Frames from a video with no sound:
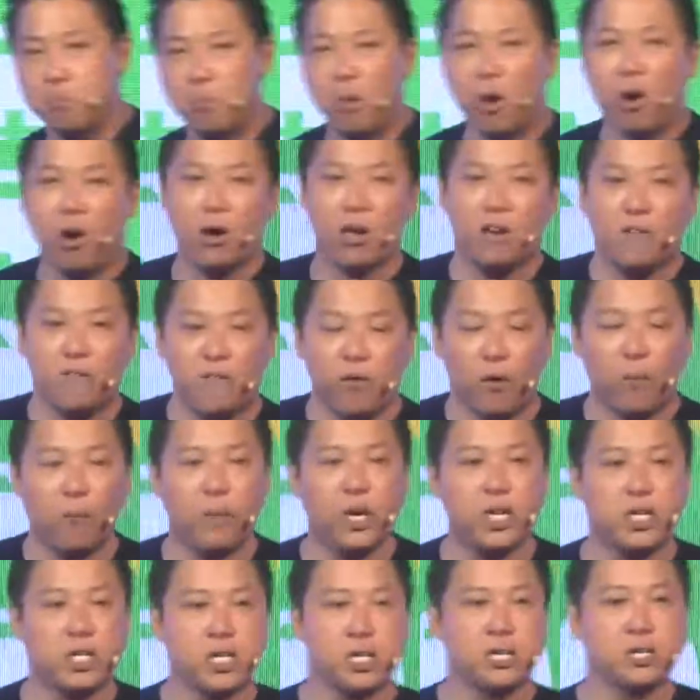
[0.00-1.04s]
more
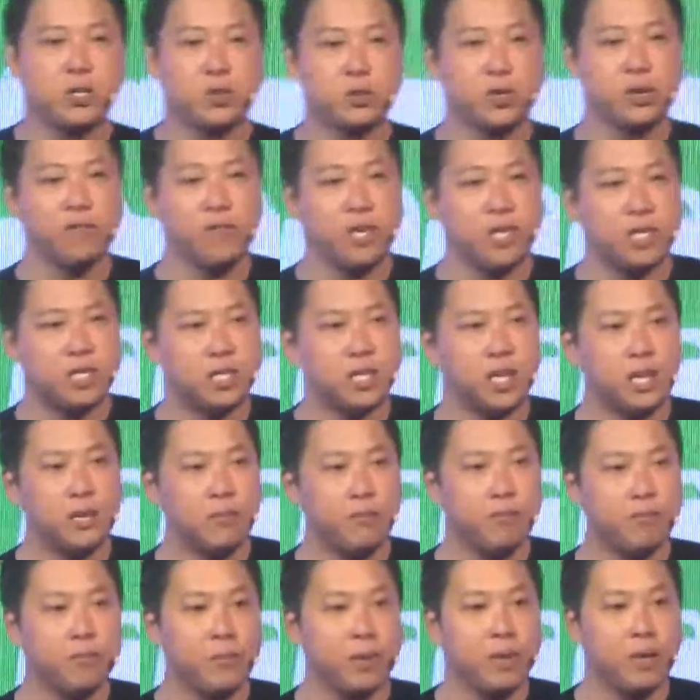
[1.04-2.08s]
information to the VC?
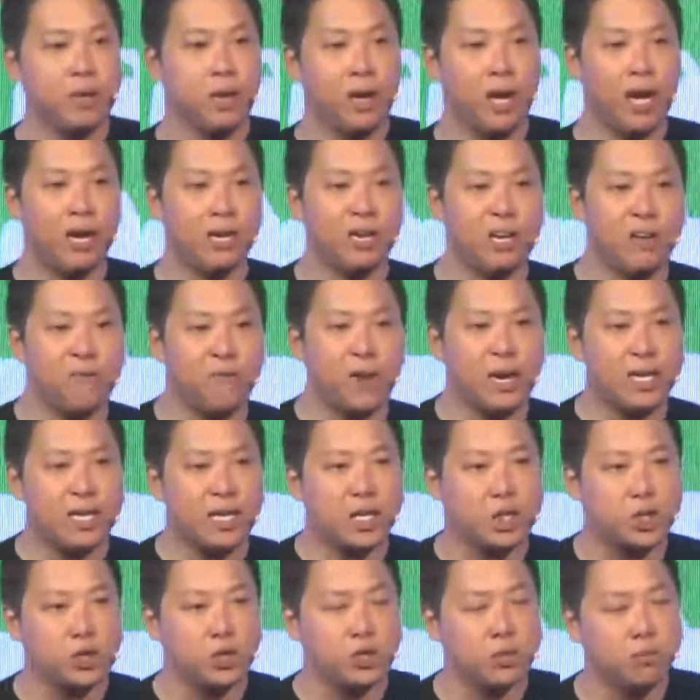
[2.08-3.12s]
And if I
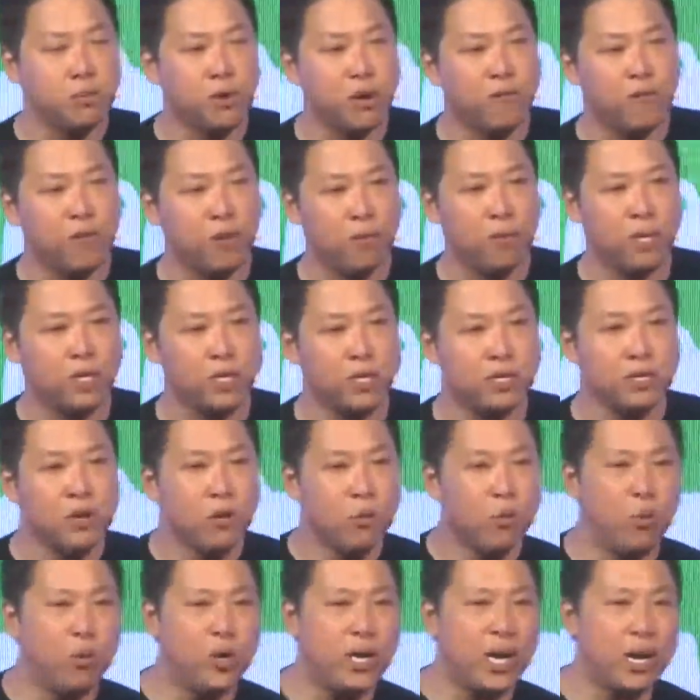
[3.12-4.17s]
disclose more information,
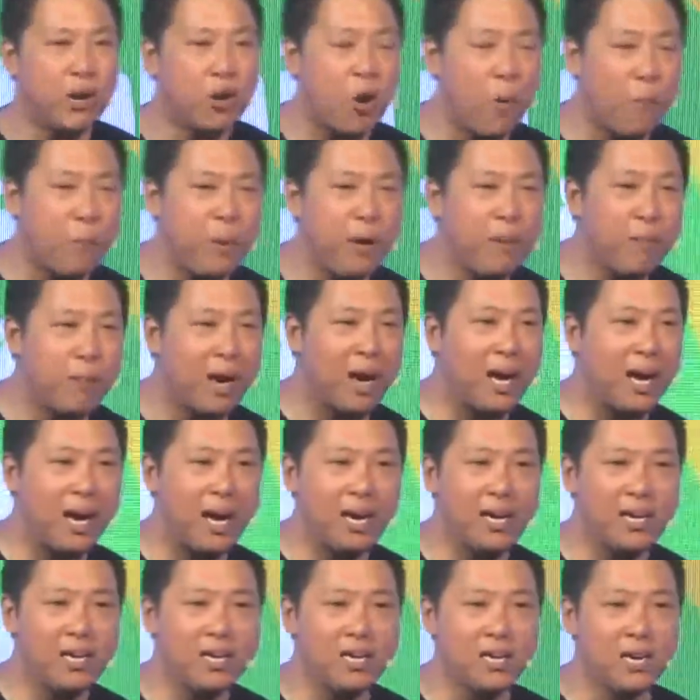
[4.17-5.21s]
would they copy my
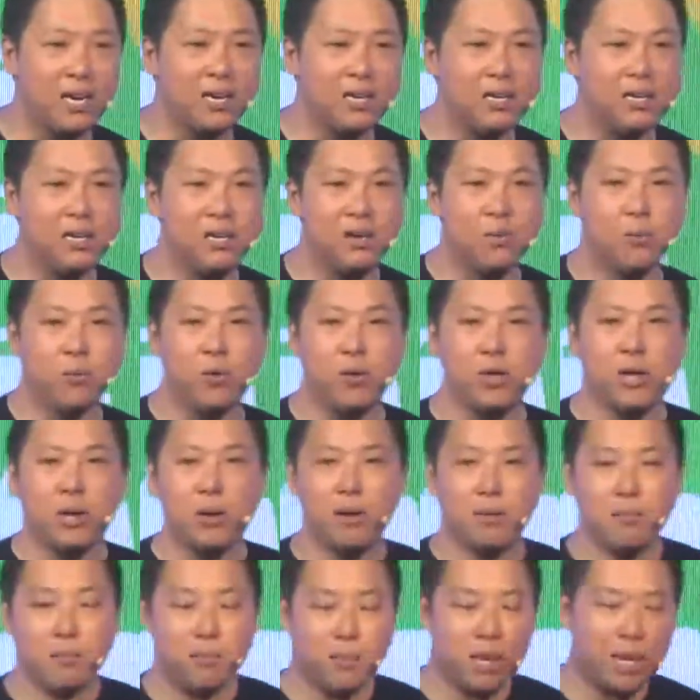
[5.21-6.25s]
idea? Would
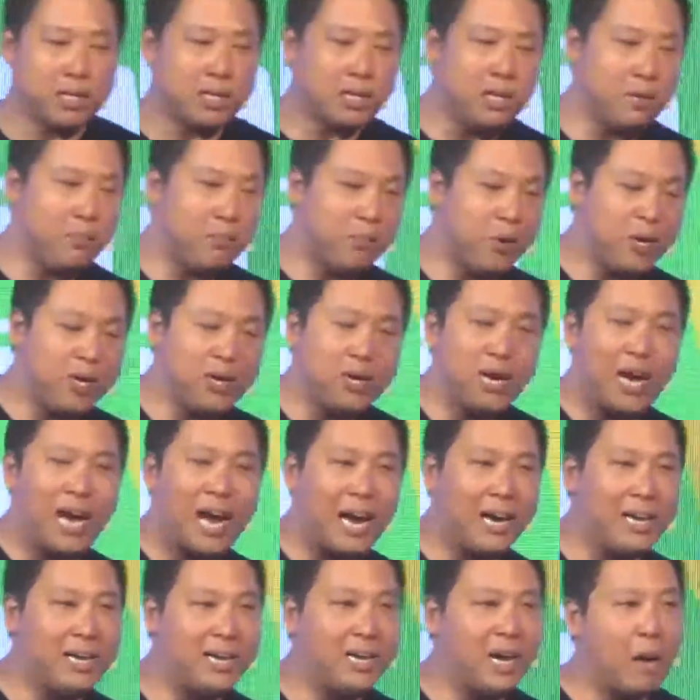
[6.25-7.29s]
they actually bring the
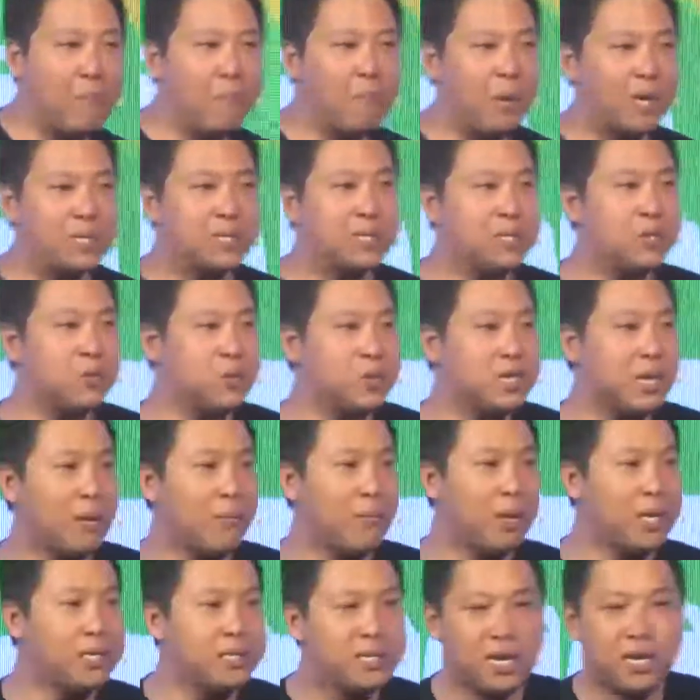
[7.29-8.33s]
idea and pass it to
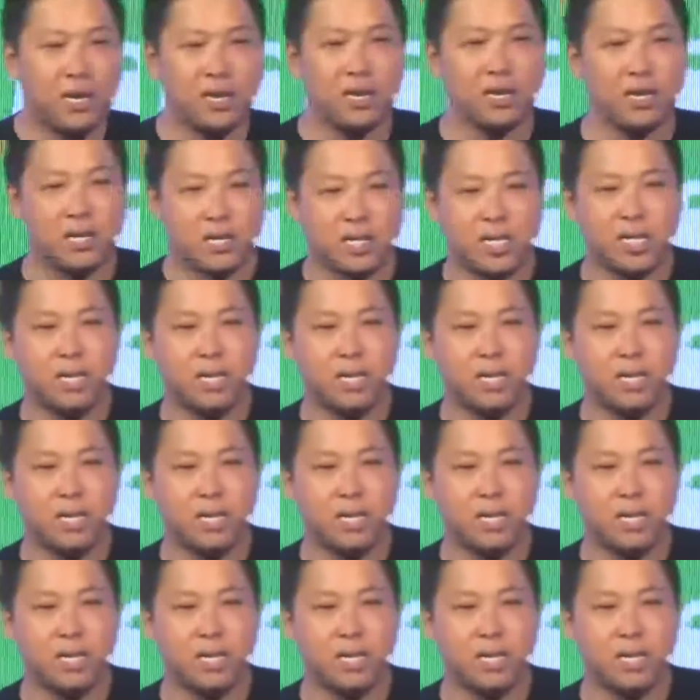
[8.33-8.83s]
someone, set up a